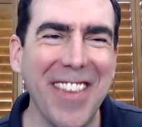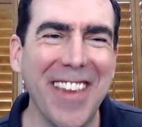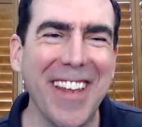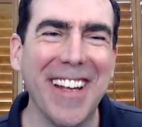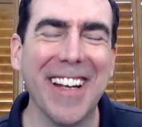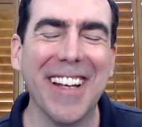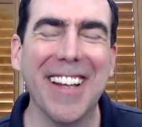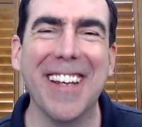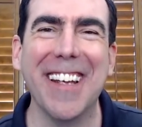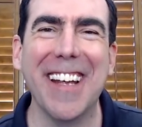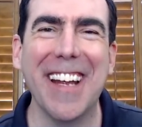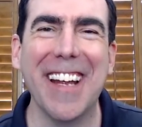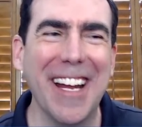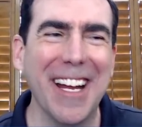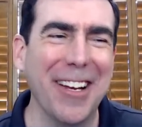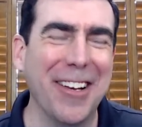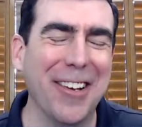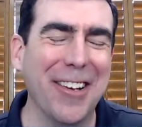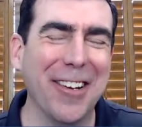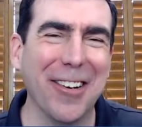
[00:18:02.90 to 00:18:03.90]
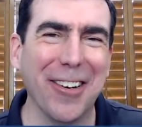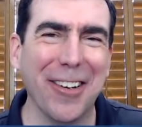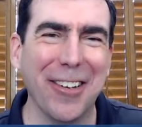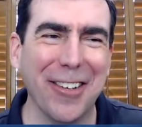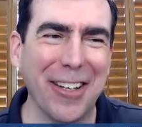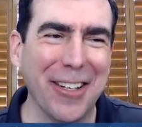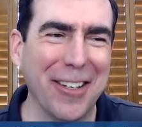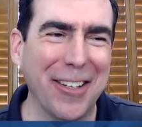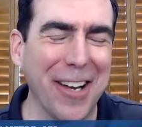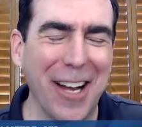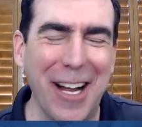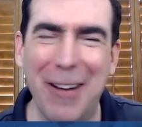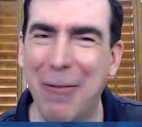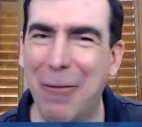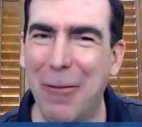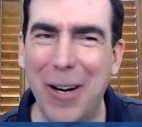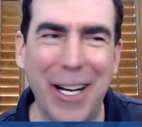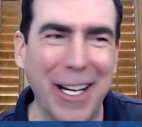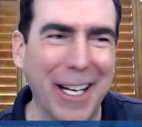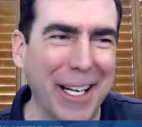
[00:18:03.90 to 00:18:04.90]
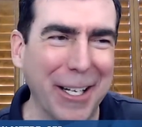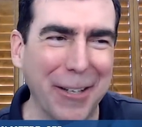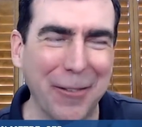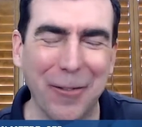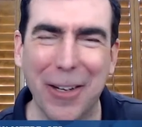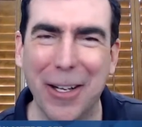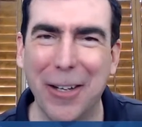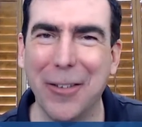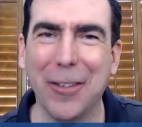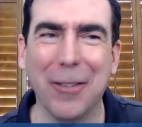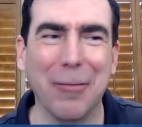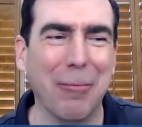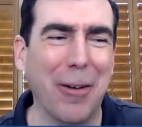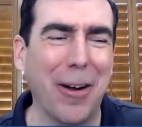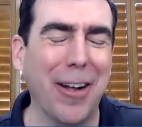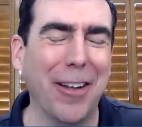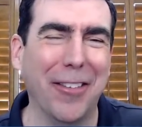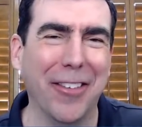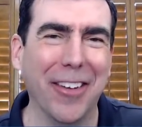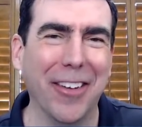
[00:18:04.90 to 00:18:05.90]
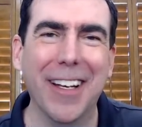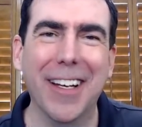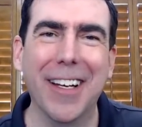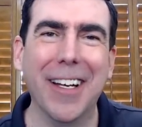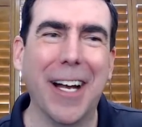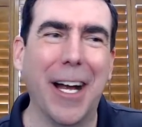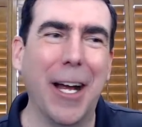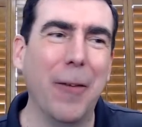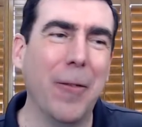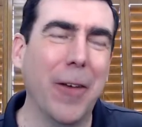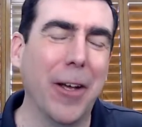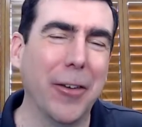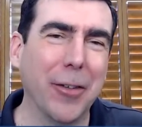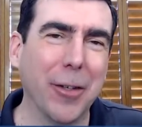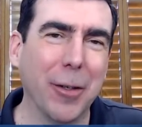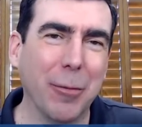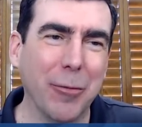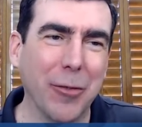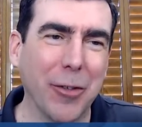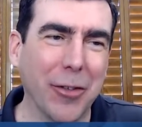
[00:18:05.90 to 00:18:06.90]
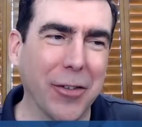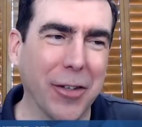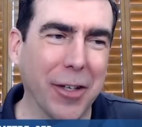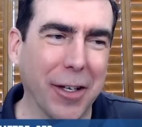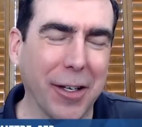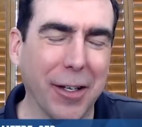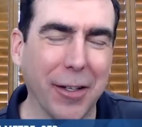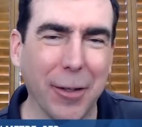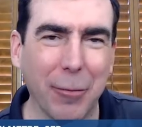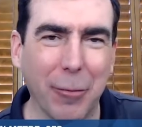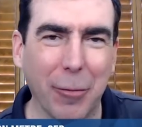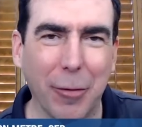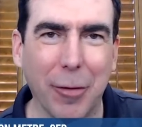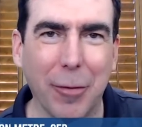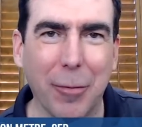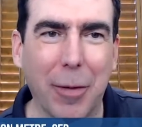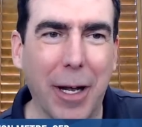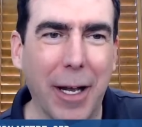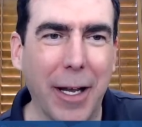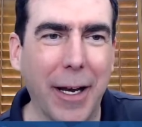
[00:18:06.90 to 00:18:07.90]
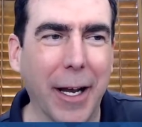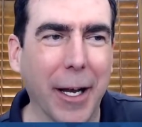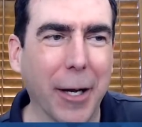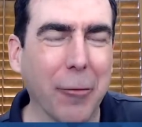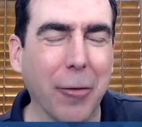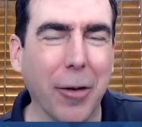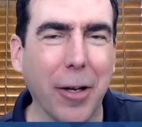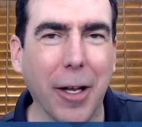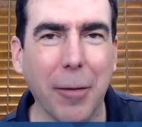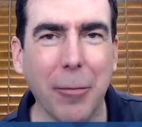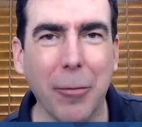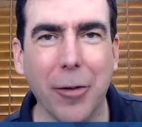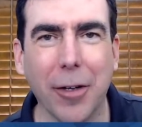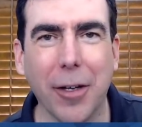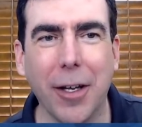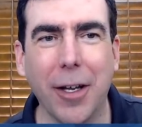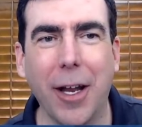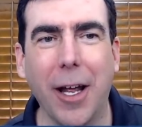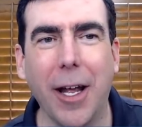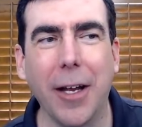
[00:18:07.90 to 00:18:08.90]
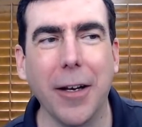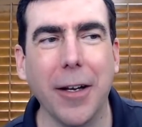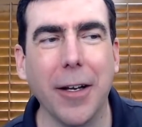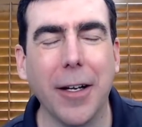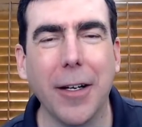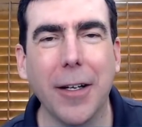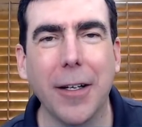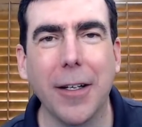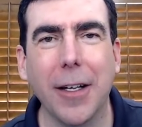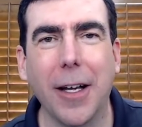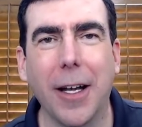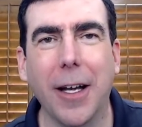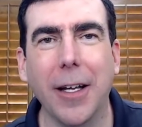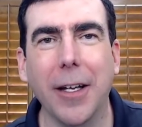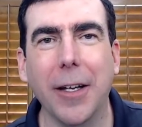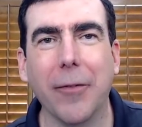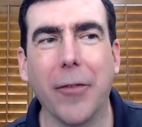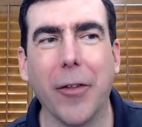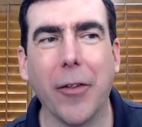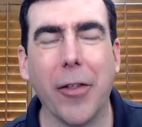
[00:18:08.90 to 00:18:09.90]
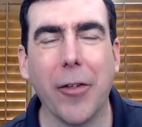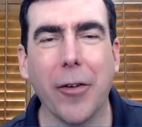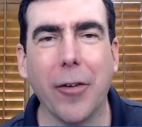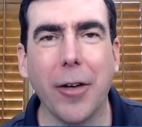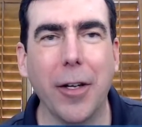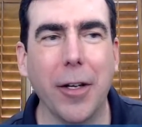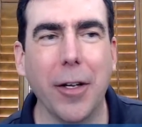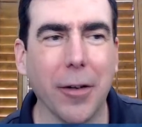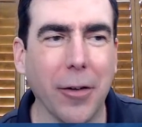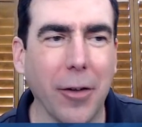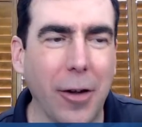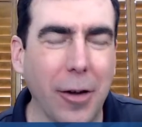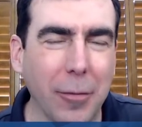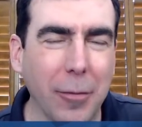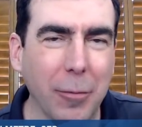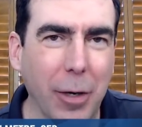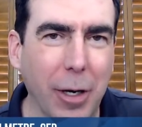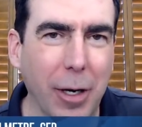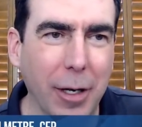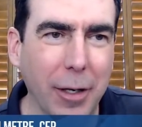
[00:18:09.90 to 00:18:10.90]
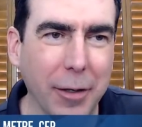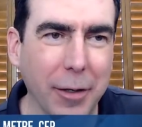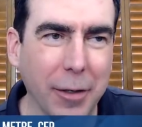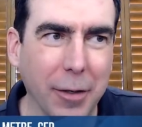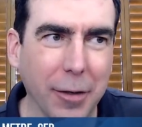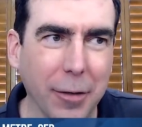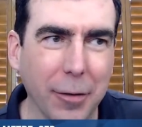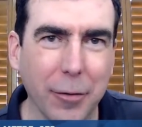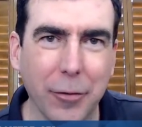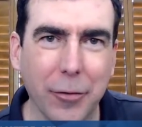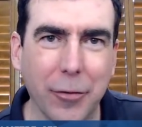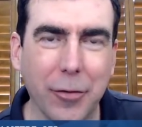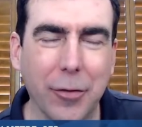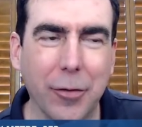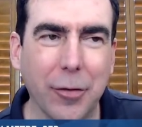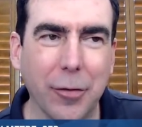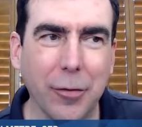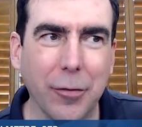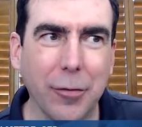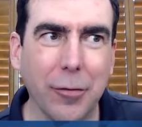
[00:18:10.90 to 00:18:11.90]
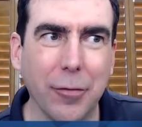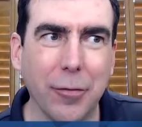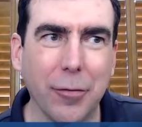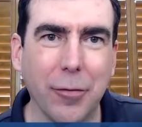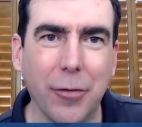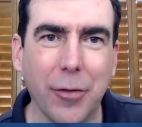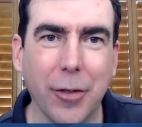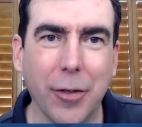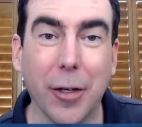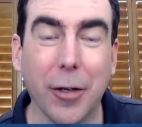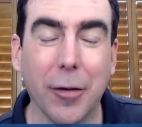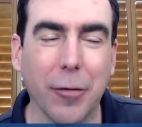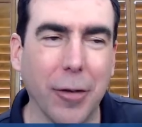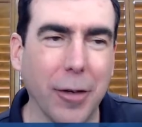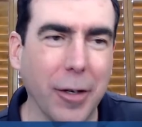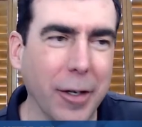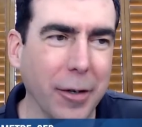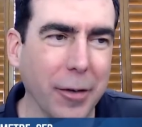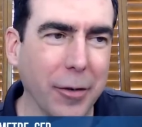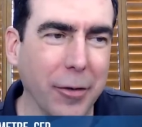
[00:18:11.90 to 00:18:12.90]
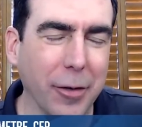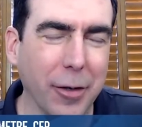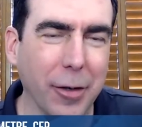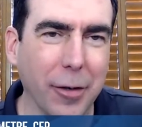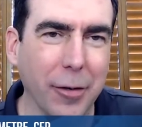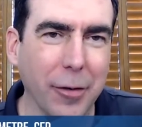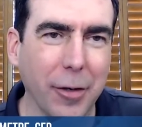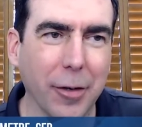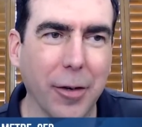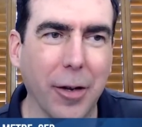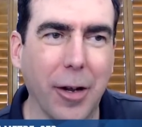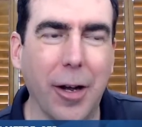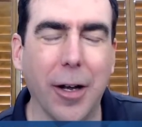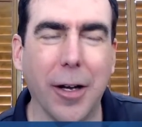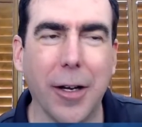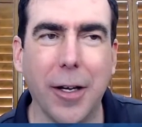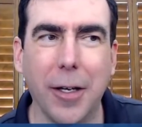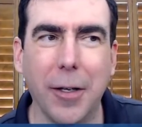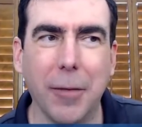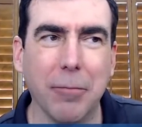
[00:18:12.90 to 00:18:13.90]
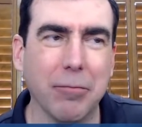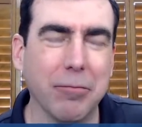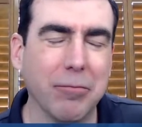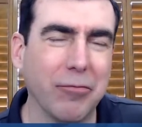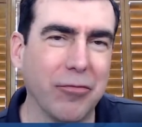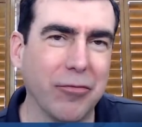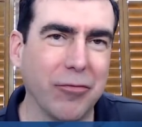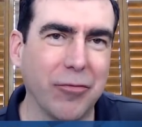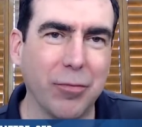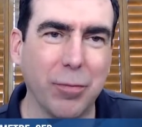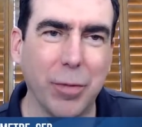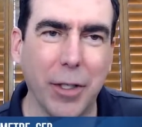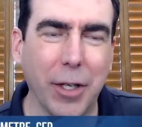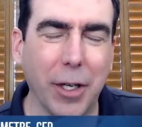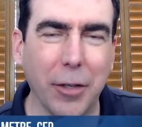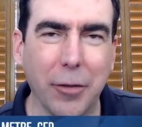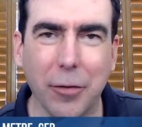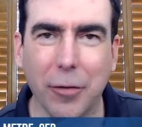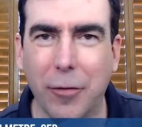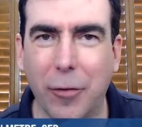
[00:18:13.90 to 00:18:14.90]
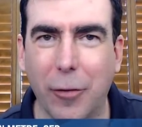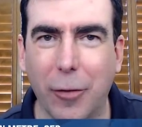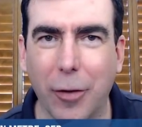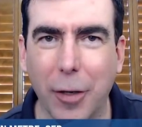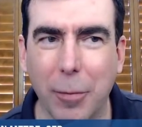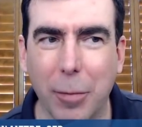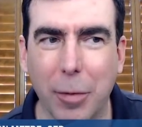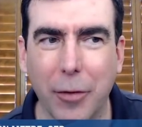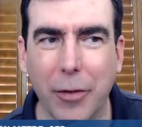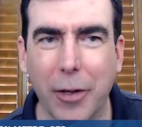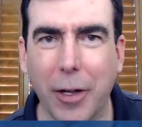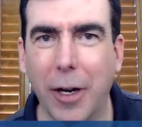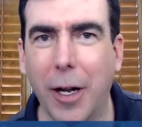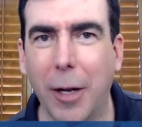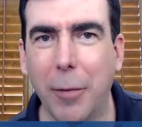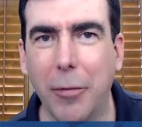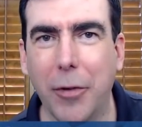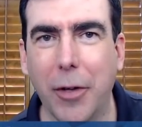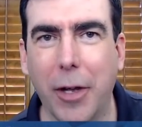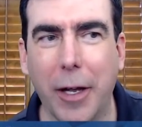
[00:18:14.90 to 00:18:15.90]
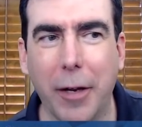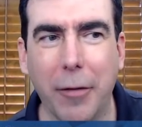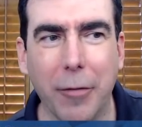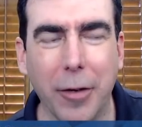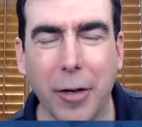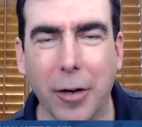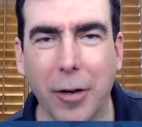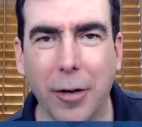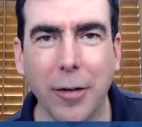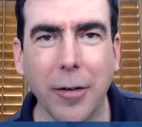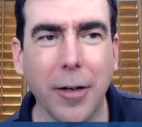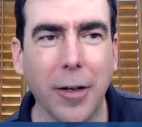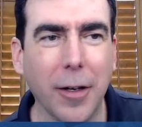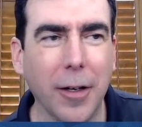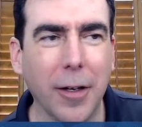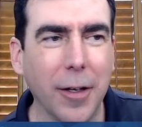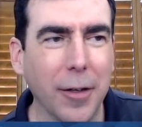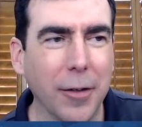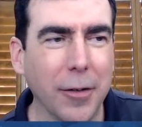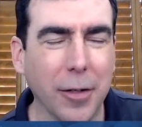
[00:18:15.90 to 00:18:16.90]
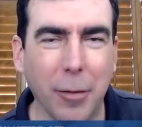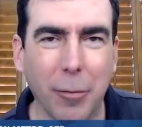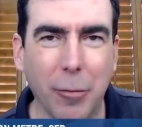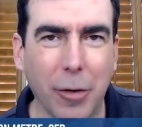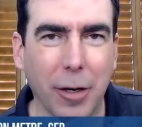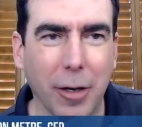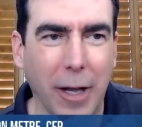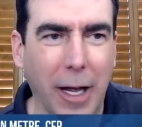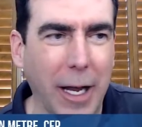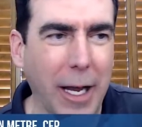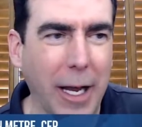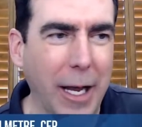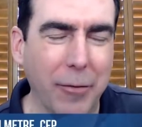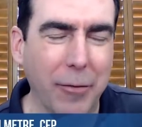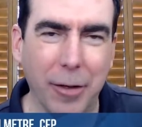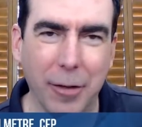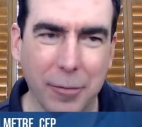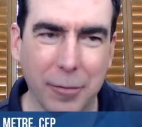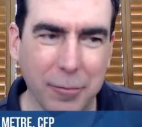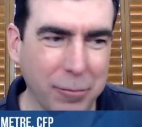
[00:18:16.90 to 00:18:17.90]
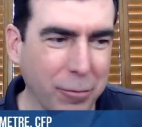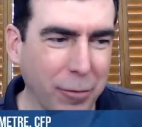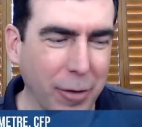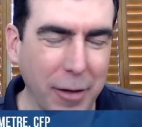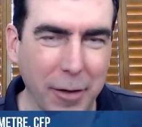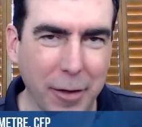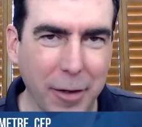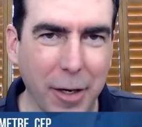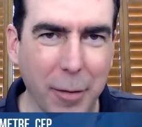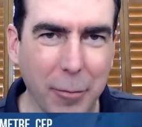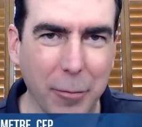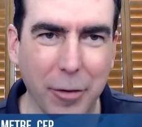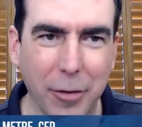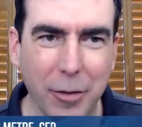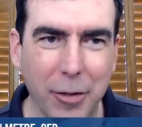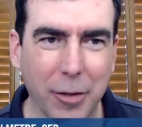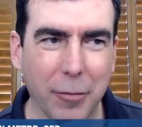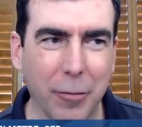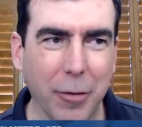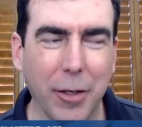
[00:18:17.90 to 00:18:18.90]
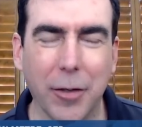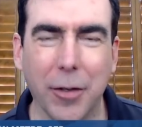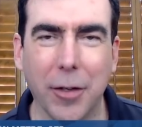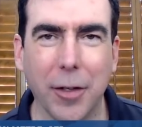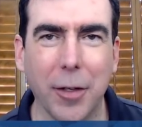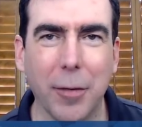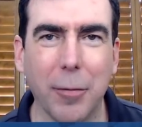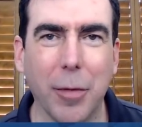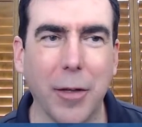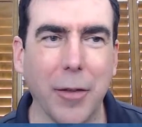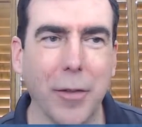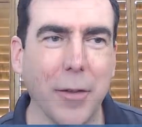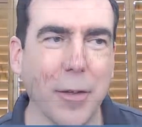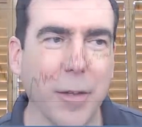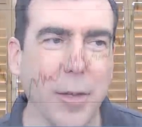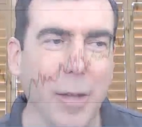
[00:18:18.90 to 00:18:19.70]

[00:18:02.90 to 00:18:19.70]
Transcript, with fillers: and the answer is that's not why I invest in bonds. I invest in them just like someone would buy an equity. I'm looking at uh, if the 30-year long bond goes to zero or near zero, you're talking potential 40% upside return mm-hmm. somewhere. And I haven't run the numbers here recently, but the